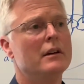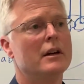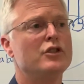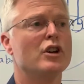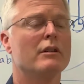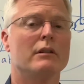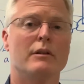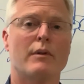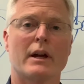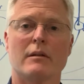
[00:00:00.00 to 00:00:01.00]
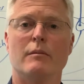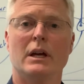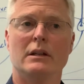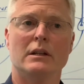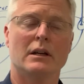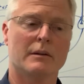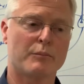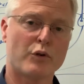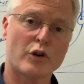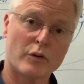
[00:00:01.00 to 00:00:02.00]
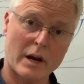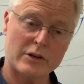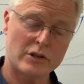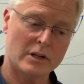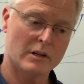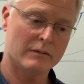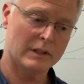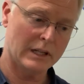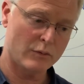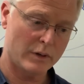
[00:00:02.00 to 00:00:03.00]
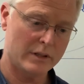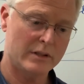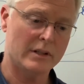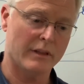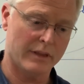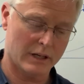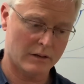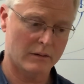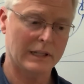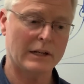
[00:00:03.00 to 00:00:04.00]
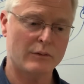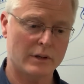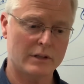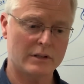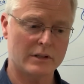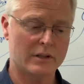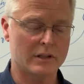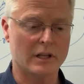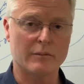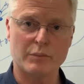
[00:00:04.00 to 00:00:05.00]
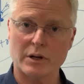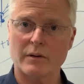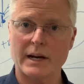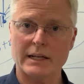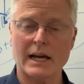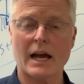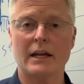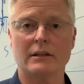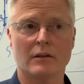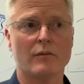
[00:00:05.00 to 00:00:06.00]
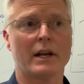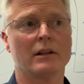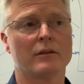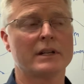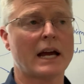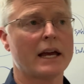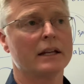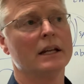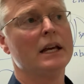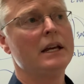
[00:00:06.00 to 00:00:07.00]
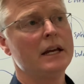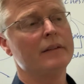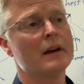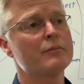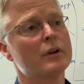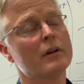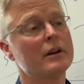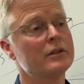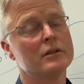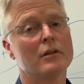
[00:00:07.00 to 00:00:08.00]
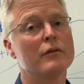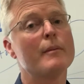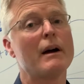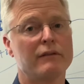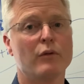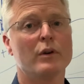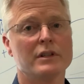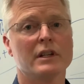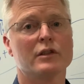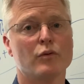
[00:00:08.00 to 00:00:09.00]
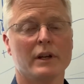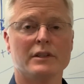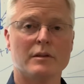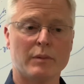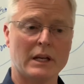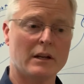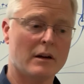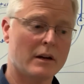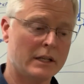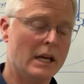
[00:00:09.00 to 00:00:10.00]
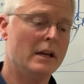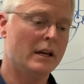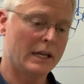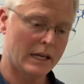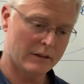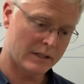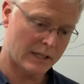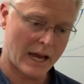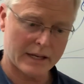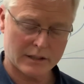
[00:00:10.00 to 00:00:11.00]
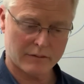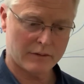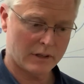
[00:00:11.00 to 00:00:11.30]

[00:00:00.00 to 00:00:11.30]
I generally recommend a progression of liquids to thicker liquids, then puree diet, then regular diet. And that progresses over about 4 to 6 weeks, depending on, again, the size of